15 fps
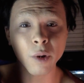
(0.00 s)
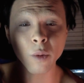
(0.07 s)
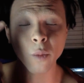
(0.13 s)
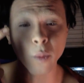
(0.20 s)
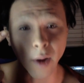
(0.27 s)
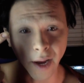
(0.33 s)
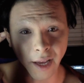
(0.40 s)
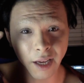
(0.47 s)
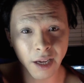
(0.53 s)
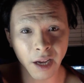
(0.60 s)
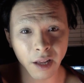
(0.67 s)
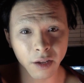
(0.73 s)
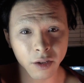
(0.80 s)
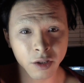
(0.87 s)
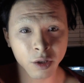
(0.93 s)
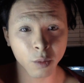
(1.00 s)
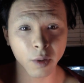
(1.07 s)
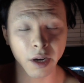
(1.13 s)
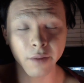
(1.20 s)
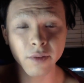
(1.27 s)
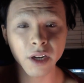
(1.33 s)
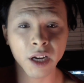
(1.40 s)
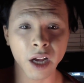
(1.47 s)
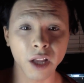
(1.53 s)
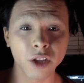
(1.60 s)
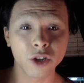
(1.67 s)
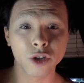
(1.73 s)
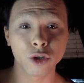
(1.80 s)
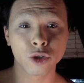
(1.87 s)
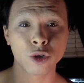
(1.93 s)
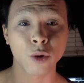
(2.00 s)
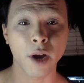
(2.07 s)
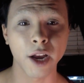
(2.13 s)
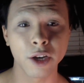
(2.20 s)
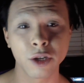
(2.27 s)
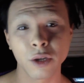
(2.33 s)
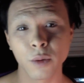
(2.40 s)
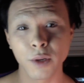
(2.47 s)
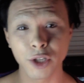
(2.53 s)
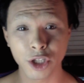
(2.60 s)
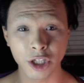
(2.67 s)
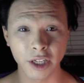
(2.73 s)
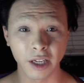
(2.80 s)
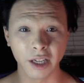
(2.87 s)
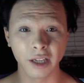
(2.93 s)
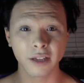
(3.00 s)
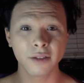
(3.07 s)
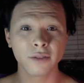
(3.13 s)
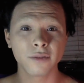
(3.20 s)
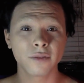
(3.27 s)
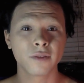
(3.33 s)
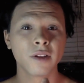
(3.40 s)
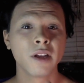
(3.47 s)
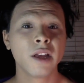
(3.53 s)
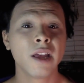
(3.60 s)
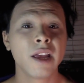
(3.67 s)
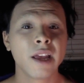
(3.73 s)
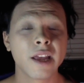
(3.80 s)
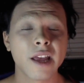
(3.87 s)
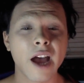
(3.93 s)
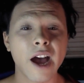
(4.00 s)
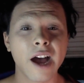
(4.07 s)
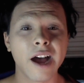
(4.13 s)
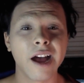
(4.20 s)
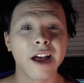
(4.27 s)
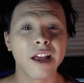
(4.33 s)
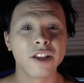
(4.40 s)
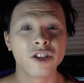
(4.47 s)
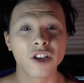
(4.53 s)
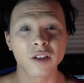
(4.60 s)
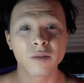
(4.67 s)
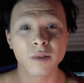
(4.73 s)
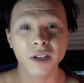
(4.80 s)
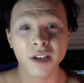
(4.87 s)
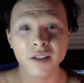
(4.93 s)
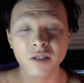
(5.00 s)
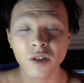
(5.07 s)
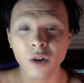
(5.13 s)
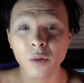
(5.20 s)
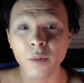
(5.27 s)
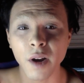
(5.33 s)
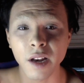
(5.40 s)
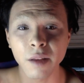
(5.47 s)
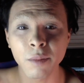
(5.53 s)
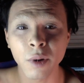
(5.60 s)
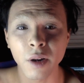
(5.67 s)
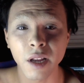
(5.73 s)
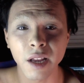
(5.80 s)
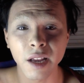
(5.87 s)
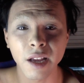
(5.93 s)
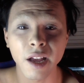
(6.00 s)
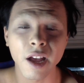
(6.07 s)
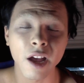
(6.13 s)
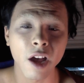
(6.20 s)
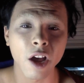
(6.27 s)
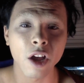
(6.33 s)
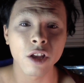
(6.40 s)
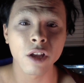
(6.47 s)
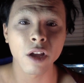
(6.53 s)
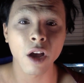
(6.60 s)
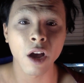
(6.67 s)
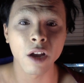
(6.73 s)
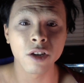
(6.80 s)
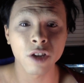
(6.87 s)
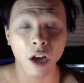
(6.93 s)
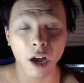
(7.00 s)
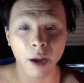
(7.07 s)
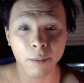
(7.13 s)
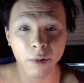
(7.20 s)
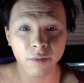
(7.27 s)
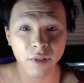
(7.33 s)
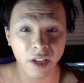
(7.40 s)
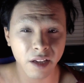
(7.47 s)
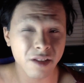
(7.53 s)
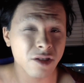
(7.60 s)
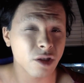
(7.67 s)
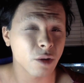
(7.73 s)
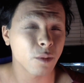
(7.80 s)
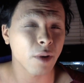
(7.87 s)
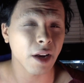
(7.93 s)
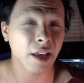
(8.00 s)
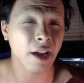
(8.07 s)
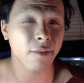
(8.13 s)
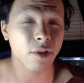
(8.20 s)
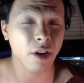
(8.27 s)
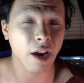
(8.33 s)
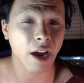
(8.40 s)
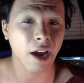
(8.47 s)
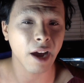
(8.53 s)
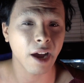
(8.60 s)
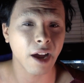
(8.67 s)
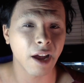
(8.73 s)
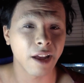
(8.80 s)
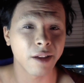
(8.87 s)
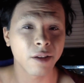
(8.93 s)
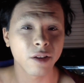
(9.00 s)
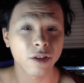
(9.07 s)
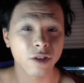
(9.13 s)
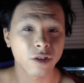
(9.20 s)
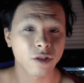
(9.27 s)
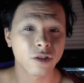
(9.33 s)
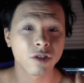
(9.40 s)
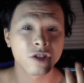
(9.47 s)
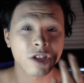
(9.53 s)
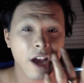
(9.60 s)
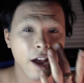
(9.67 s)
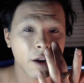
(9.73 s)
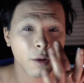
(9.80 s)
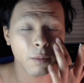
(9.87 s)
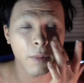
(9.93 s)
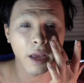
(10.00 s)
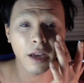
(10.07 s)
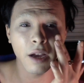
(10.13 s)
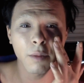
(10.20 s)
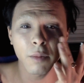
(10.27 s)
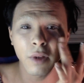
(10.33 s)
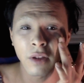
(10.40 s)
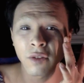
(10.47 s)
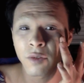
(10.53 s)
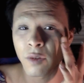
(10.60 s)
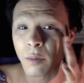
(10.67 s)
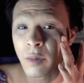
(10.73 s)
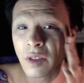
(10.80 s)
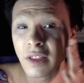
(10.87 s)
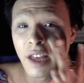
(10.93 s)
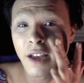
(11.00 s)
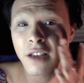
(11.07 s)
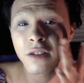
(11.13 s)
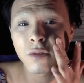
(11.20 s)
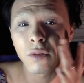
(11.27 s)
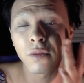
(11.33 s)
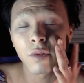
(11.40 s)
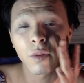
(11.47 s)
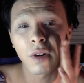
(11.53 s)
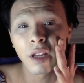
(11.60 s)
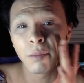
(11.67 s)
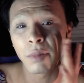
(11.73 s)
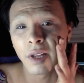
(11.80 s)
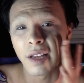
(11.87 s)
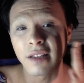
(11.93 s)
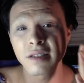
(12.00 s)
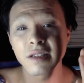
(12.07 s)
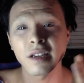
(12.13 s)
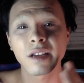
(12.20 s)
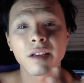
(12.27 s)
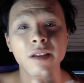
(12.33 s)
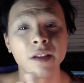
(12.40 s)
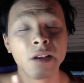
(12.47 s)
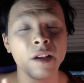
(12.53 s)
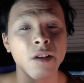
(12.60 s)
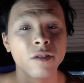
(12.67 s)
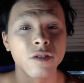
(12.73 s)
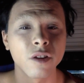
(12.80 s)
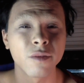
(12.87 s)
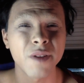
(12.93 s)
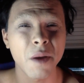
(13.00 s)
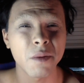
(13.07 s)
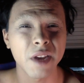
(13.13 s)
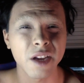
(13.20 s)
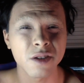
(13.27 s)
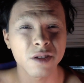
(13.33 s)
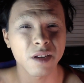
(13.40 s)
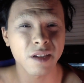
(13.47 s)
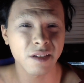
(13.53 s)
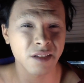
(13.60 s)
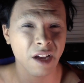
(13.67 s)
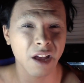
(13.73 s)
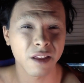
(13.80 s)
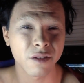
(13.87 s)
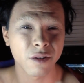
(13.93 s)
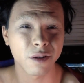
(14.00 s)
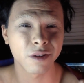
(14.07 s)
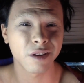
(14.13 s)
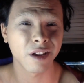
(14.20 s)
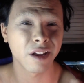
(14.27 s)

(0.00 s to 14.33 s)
a white color to whatever color you're trying to achieve. Just because you're already putting on top of this, you already have your eye shadow makeup is from this. We've already placed it. So your foundation is colored.